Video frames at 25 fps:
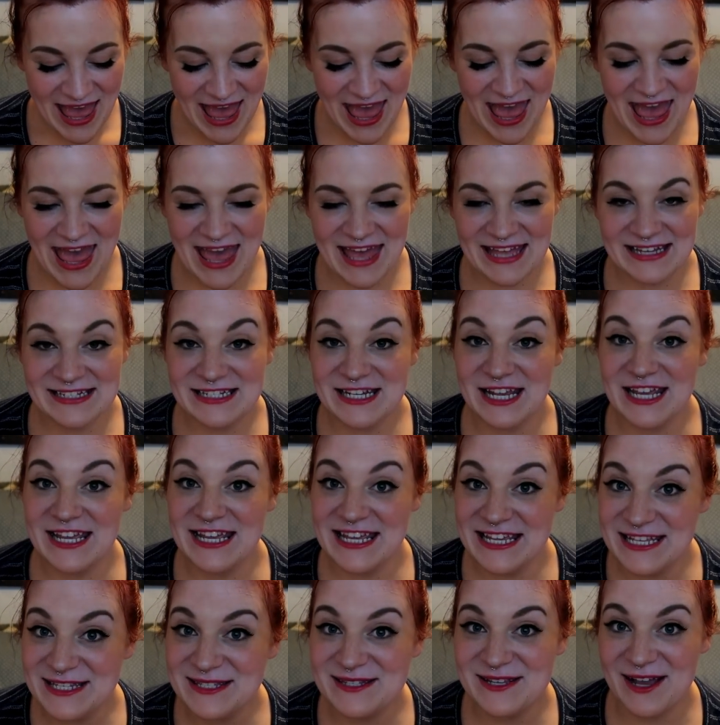And
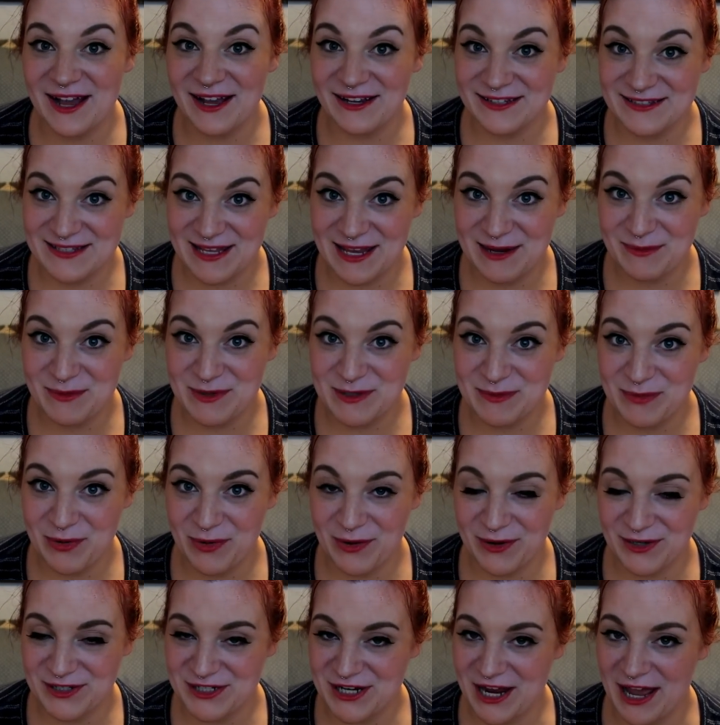his dog's name was
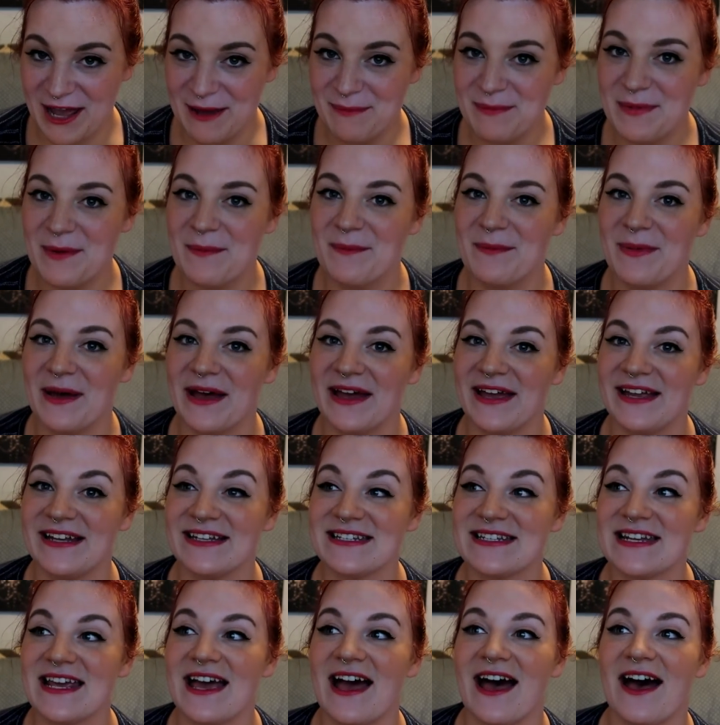pork chop,
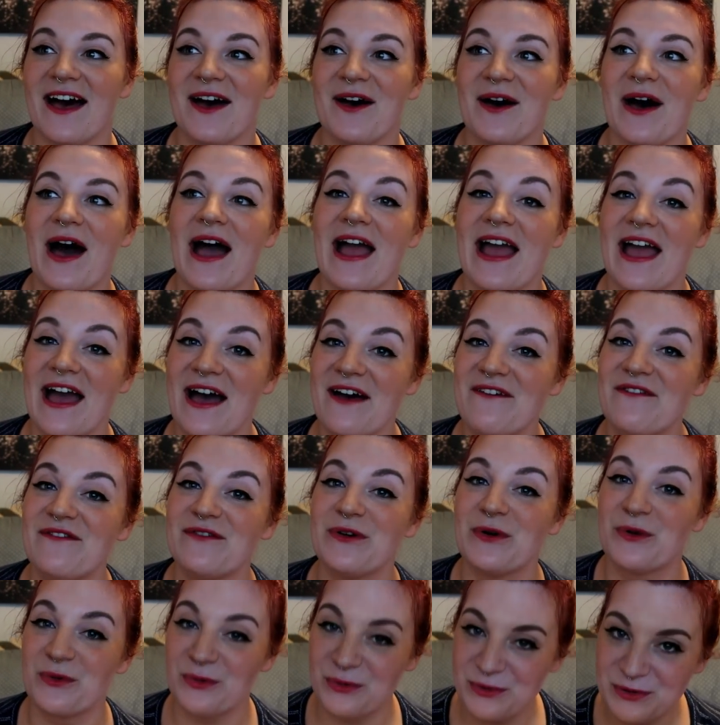but uh, I
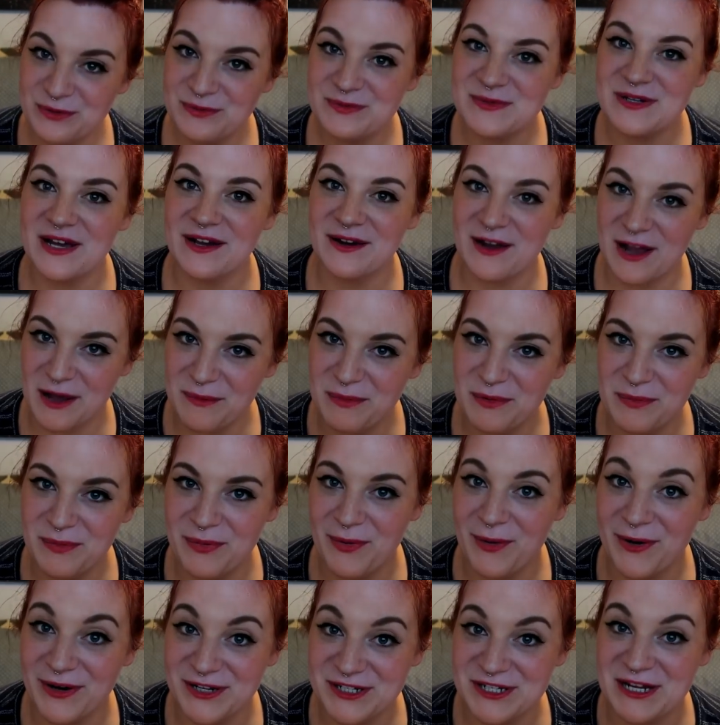have groomed a couple
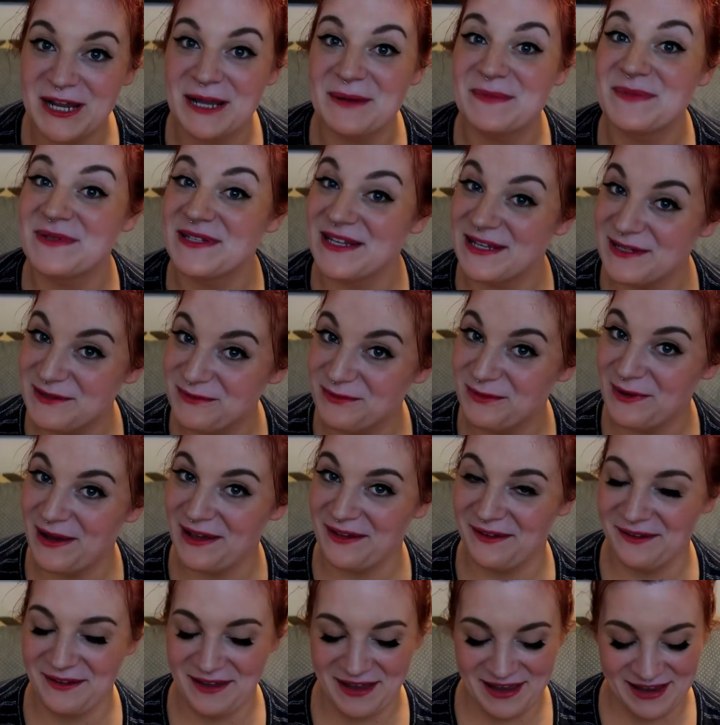pork chops as
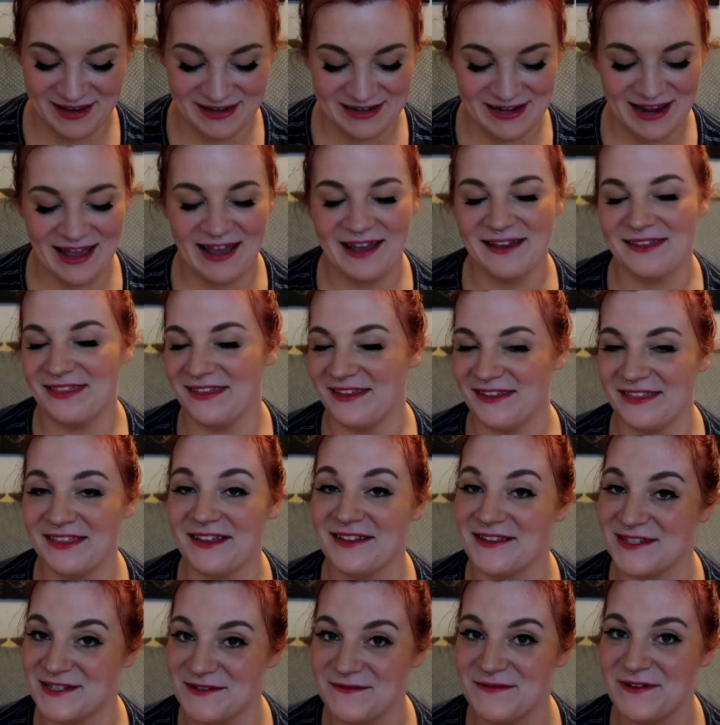well. And I think
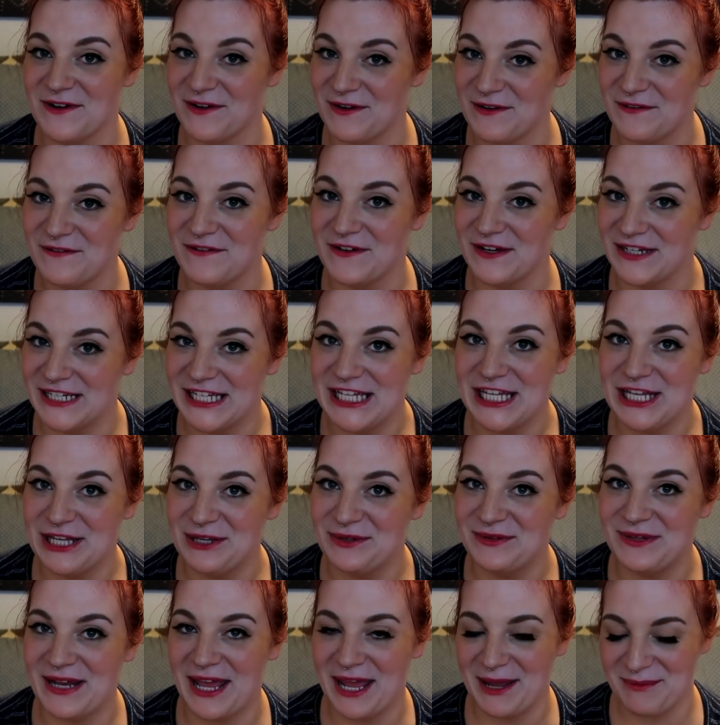that's a very funny,
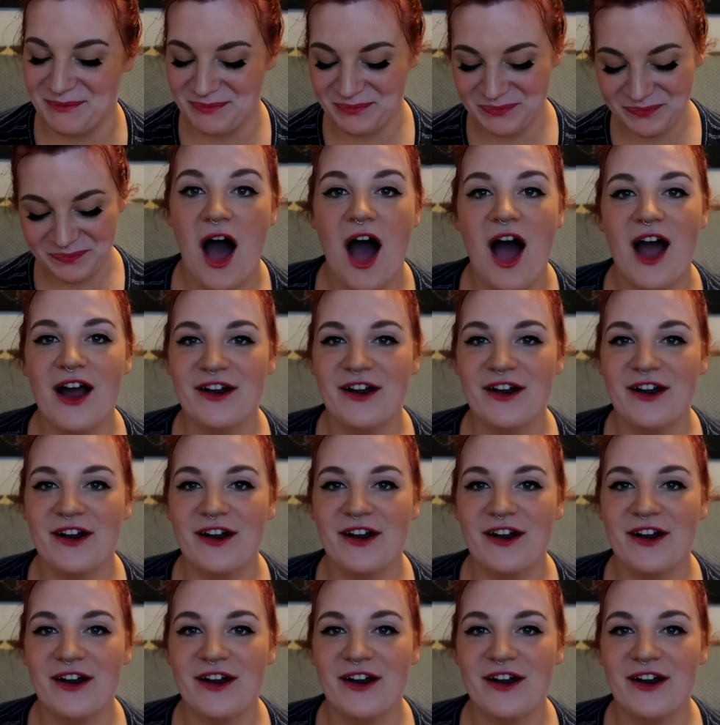cute name.